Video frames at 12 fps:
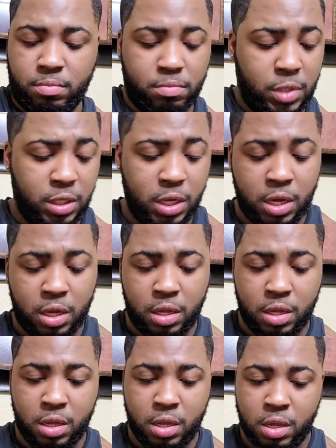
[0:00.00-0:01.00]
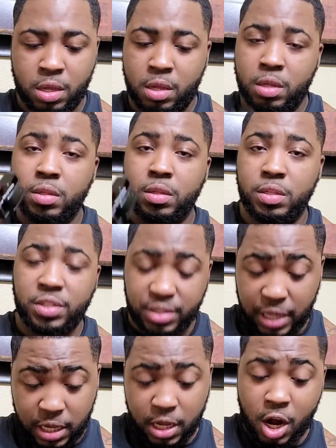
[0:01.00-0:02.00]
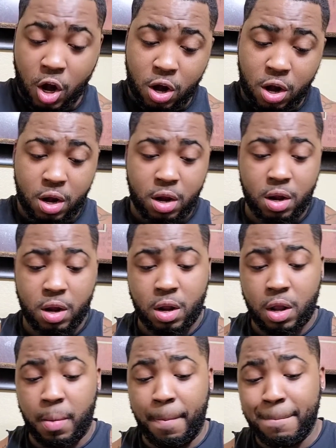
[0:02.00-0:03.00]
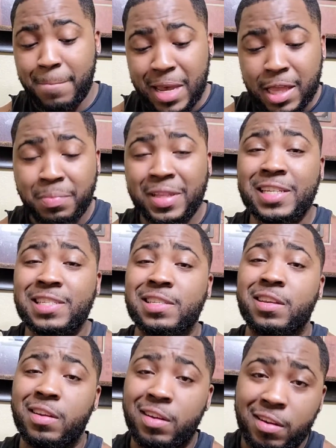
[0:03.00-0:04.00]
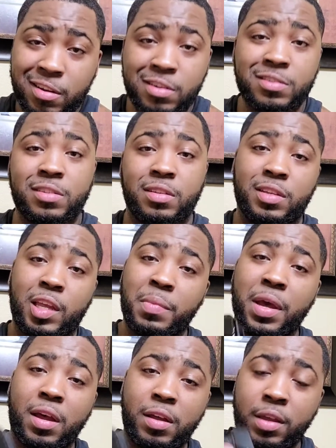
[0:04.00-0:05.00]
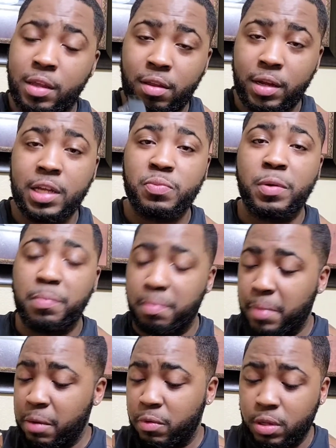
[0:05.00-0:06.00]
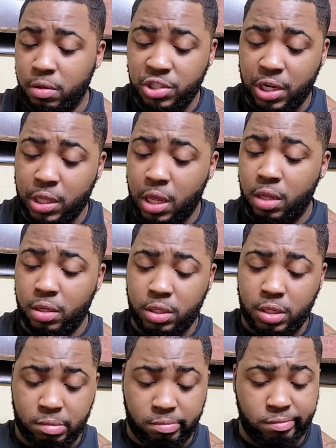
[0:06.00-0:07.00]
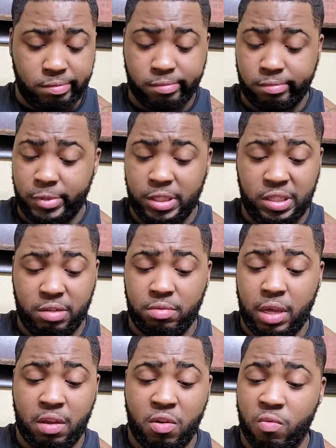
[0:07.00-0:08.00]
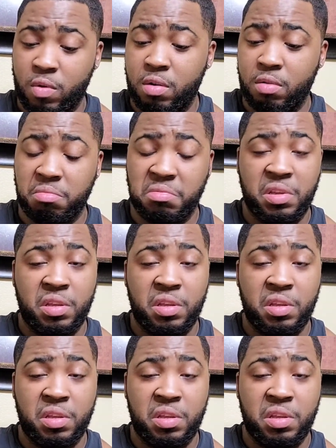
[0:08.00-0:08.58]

yeah, Stinger Minimalist poster. Y'all guys might want to go check it out. Let's see, you can't go wrong.